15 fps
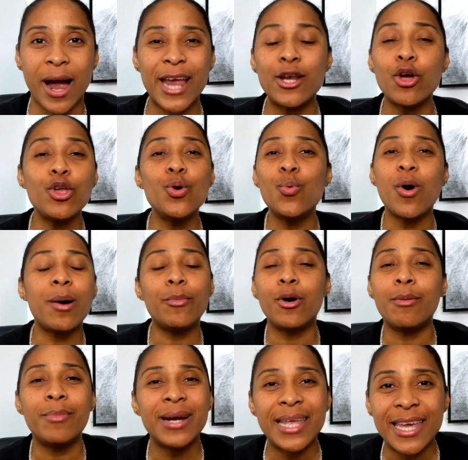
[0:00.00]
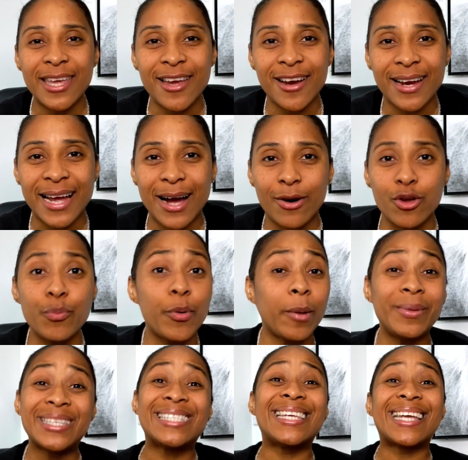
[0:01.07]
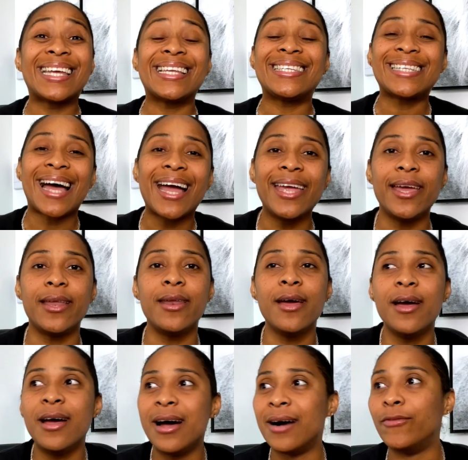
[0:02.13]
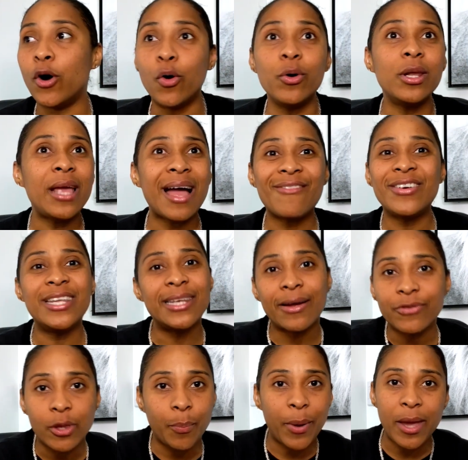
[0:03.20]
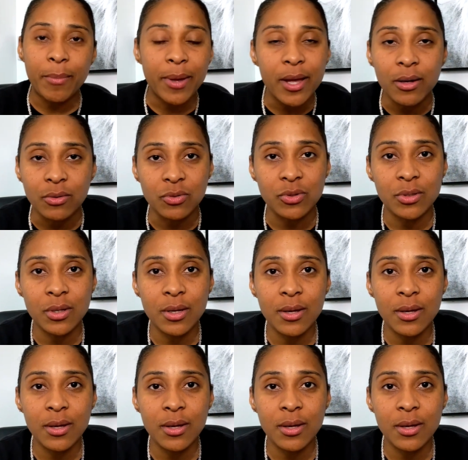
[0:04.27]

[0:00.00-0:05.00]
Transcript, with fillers: I know you want more money in your account. You're probably sick and tired of only having enough to pay bills